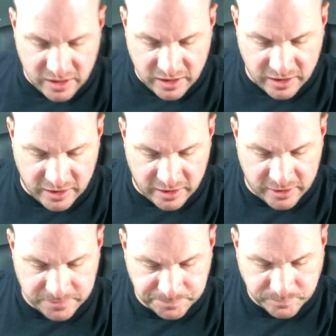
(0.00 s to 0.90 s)

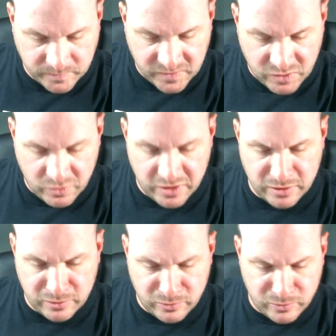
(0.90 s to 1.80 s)
When
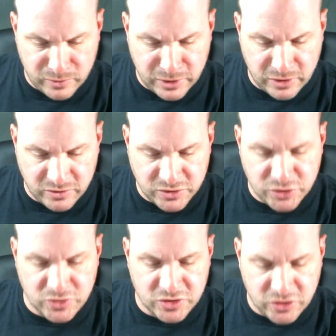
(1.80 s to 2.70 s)
it
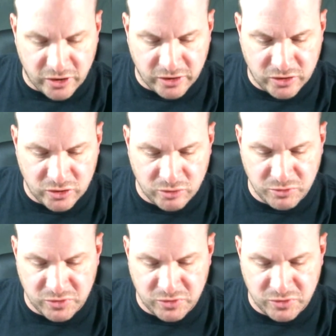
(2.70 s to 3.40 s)
choose a target cube.